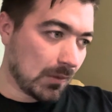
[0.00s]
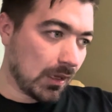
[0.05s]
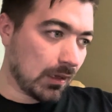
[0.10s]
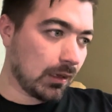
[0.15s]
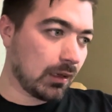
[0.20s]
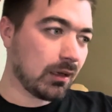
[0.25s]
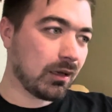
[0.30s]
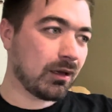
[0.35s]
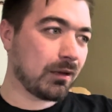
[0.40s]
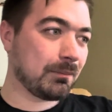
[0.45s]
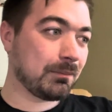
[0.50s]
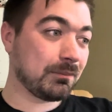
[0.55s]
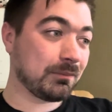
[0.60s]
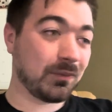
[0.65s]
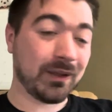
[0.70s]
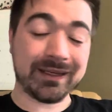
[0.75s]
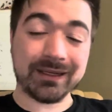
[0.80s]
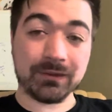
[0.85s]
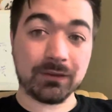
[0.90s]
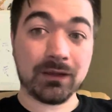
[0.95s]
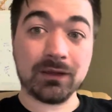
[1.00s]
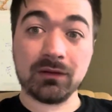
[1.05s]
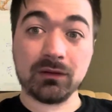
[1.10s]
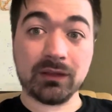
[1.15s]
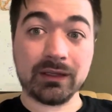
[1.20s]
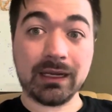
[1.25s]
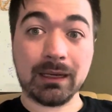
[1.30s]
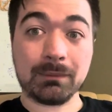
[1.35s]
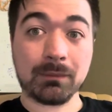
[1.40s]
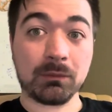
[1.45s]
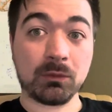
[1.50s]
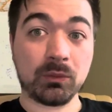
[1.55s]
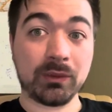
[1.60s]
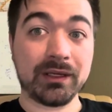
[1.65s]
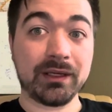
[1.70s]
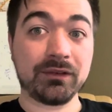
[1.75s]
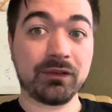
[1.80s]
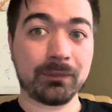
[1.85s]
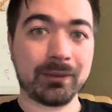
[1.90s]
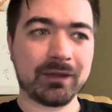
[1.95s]
um, like literally, I remember
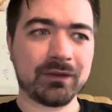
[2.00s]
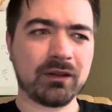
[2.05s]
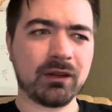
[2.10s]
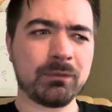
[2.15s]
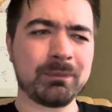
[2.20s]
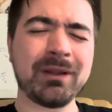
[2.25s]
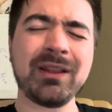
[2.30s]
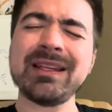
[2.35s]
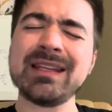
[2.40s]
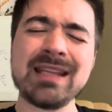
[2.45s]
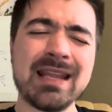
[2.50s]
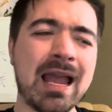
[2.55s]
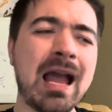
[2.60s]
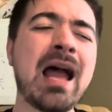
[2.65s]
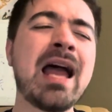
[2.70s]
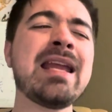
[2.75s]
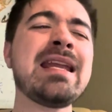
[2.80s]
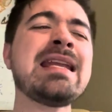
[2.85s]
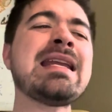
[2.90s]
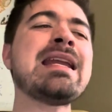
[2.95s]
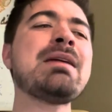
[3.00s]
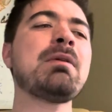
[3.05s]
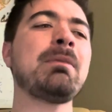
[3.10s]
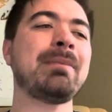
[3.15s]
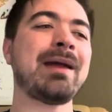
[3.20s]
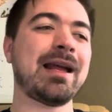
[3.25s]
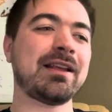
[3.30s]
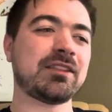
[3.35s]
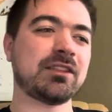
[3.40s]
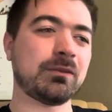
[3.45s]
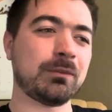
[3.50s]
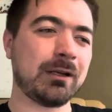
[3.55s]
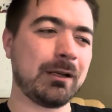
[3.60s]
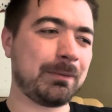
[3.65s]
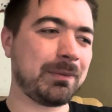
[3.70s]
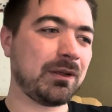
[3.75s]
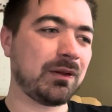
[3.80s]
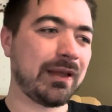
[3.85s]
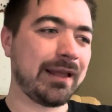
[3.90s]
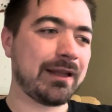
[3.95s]
reading some of that stuff and be like, yeah, I am a master
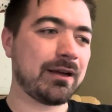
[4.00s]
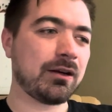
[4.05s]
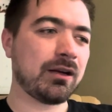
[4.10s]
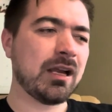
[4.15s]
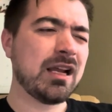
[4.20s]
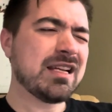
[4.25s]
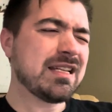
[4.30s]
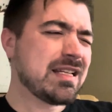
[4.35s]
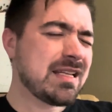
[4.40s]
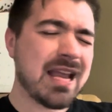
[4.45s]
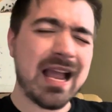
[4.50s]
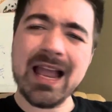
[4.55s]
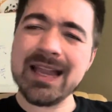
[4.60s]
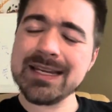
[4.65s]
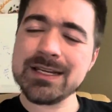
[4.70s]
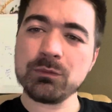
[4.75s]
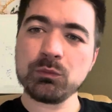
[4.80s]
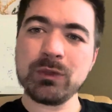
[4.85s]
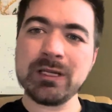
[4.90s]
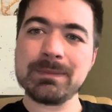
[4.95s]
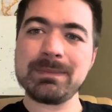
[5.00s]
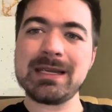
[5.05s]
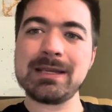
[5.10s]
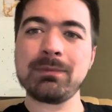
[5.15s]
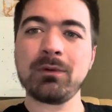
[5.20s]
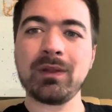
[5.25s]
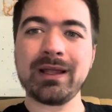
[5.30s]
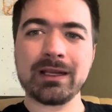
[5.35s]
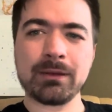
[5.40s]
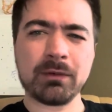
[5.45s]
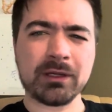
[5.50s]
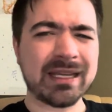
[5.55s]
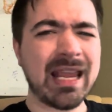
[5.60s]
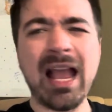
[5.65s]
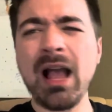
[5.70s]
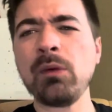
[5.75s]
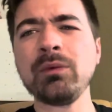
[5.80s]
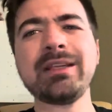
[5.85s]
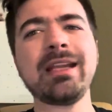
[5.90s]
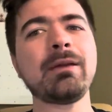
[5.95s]
manipulator. Yeah, I can read people like a book. I
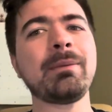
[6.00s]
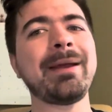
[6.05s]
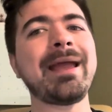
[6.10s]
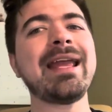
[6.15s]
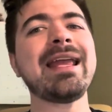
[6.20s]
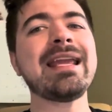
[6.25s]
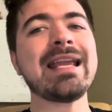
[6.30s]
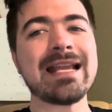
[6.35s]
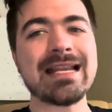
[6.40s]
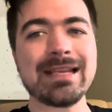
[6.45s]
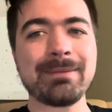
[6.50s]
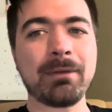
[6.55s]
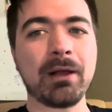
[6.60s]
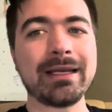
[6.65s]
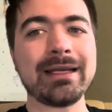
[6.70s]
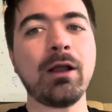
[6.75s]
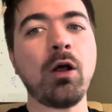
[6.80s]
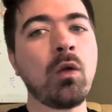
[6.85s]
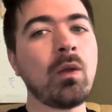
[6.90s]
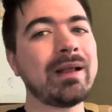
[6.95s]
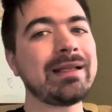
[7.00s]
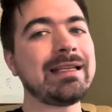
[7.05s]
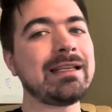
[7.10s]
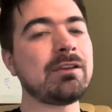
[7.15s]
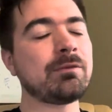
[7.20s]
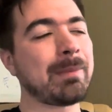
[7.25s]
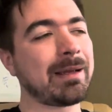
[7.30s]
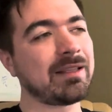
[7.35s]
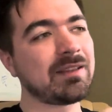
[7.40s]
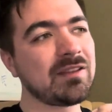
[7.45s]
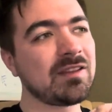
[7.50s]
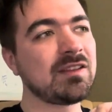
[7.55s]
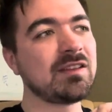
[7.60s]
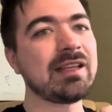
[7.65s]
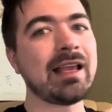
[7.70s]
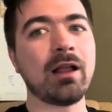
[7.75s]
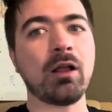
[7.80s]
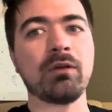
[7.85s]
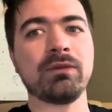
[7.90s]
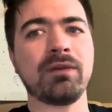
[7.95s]
don't care about anybody. All I need is
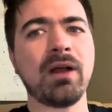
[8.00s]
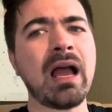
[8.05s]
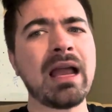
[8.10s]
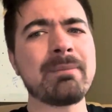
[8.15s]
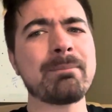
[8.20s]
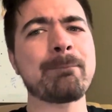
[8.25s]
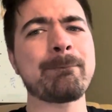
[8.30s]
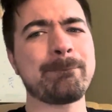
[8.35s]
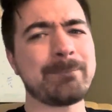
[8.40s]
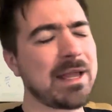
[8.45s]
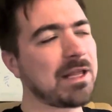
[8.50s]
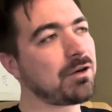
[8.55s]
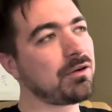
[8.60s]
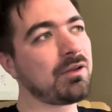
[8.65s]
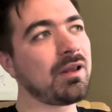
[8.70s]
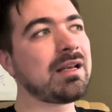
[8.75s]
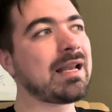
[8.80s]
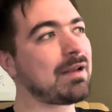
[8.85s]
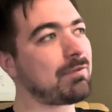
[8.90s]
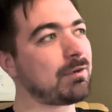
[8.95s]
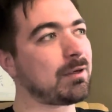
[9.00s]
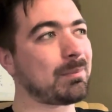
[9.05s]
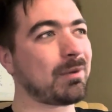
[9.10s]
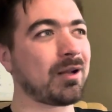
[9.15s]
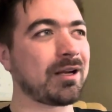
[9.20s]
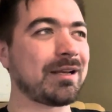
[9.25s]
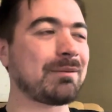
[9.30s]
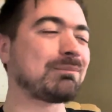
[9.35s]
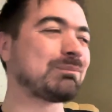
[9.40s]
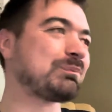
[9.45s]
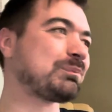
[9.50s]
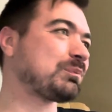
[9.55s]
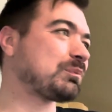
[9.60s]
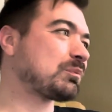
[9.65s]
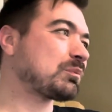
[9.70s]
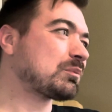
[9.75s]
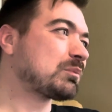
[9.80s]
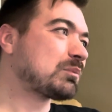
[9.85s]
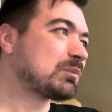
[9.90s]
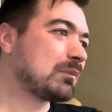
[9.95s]
myself. I'm better than everybody.
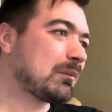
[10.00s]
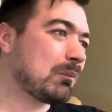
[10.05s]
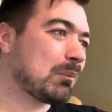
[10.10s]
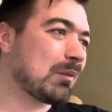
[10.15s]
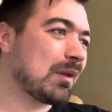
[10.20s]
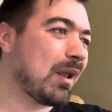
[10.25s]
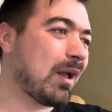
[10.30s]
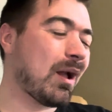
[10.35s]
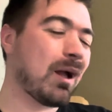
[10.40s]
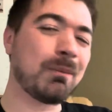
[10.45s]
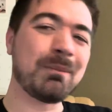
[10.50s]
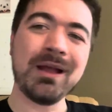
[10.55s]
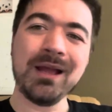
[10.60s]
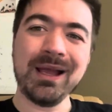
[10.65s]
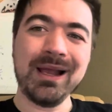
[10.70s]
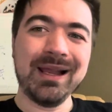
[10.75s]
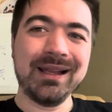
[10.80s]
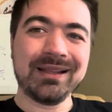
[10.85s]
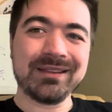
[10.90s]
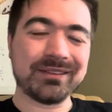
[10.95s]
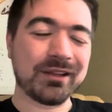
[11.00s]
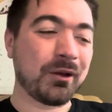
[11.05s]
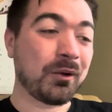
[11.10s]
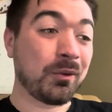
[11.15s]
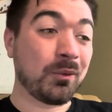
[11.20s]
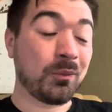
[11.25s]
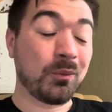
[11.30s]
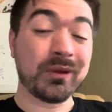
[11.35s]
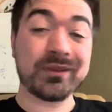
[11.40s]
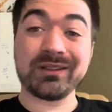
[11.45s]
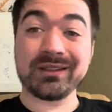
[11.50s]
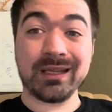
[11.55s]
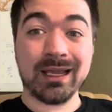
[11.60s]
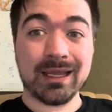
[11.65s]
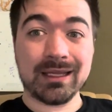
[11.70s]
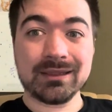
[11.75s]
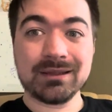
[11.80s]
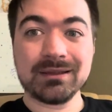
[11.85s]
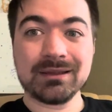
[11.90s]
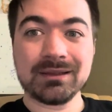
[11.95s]
Um, so once
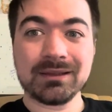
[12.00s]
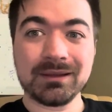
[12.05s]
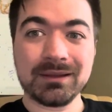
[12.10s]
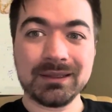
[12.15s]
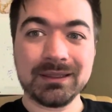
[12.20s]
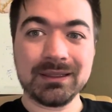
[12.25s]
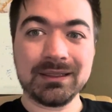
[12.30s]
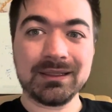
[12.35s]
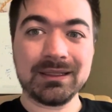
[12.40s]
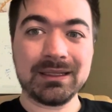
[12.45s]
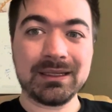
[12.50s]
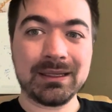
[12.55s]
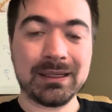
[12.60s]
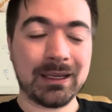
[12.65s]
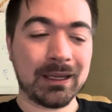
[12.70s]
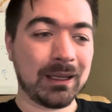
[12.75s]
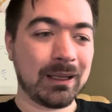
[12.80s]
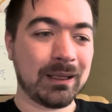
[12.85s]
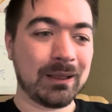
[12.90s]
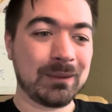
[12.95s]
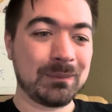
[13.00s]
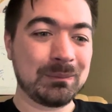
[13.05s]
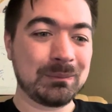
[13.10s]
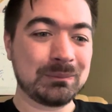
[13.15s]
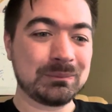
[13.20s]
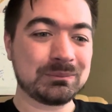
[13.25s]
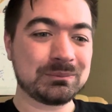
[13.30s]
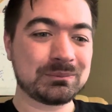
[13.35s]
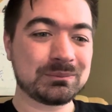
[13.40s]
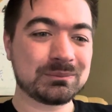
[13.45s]
again, the um,